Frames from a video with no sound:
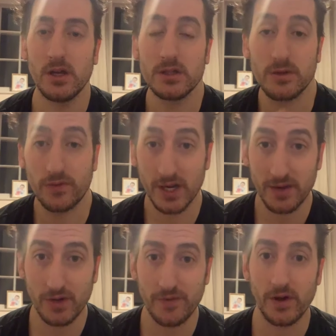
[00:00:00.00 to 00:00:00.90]
to really
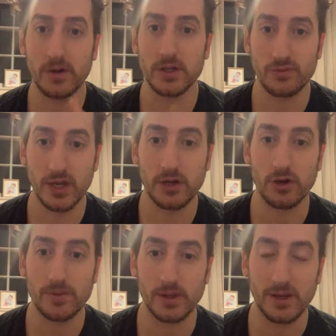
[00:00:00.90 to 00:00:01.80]
refocus,
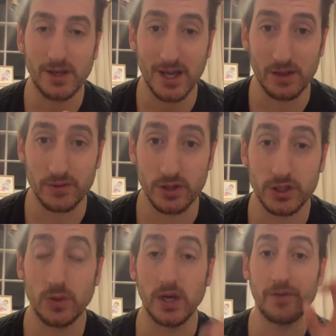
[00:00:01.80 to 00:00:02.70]
regroup, and get the results
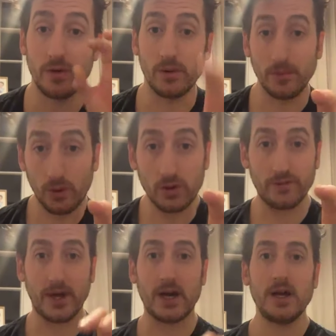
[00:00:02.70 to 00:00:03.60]
you want. If you want more of
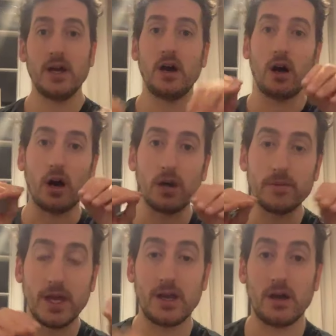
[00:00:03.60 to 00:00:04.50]
that, I'm
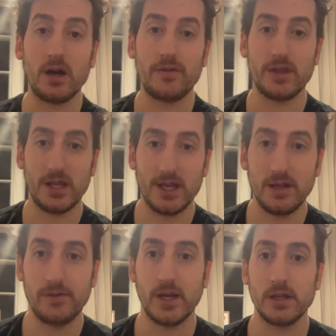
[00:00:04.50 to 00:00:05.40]
then live in the
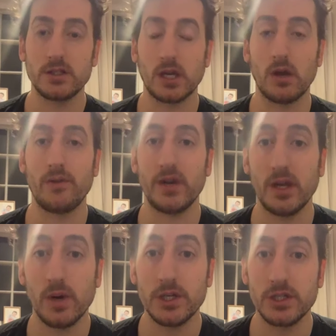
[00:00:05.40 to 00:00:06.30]
evening to go over any
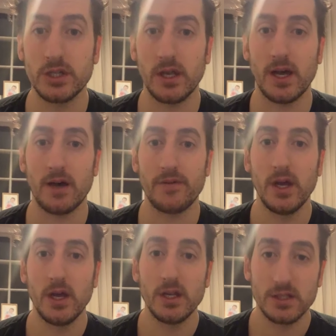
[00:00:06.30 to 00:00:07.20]
questions that you have,
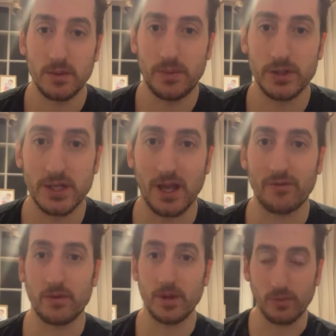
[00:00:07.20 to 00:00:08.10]
to put
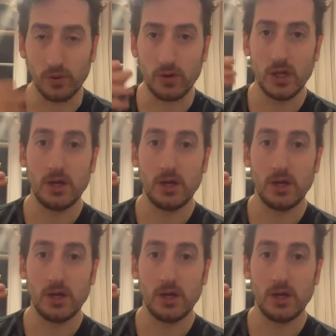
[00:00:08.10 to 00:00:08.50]
together a bit more